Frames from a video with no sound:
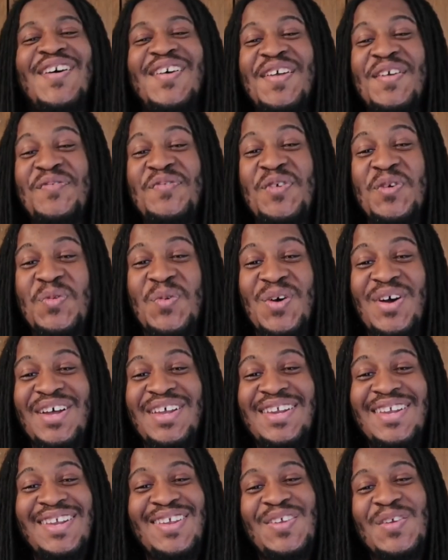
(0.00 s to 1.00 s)
if you
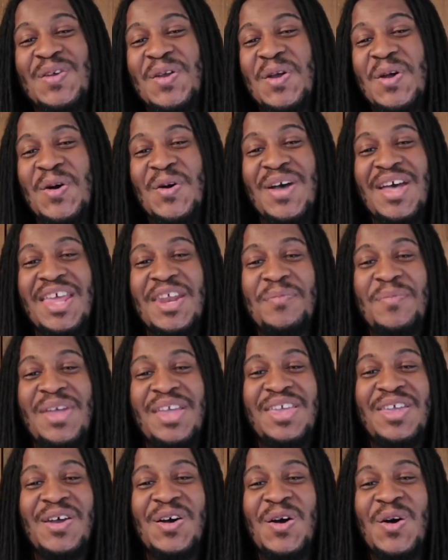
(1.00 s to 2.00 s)
want, you can go ahead and
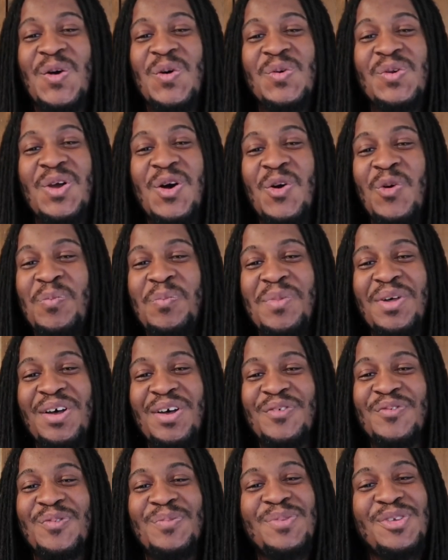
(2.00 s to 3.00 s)
make your own oat
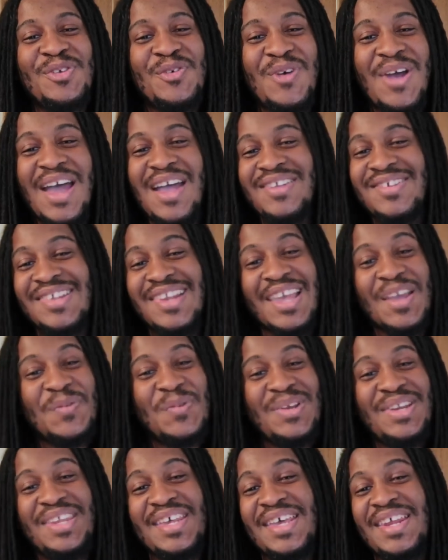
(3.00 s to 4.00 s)
milk from scratch like
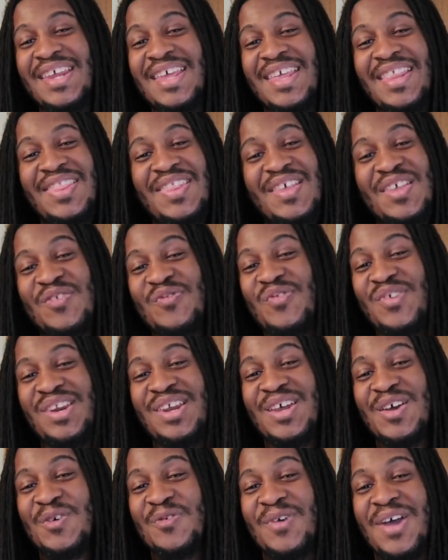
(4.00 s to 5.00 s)
we did in this
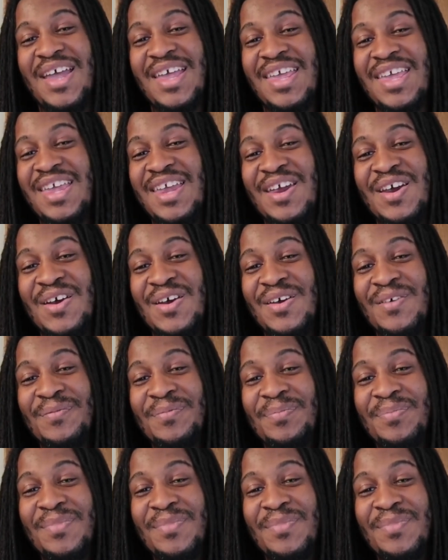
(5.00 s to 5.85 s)
video right here.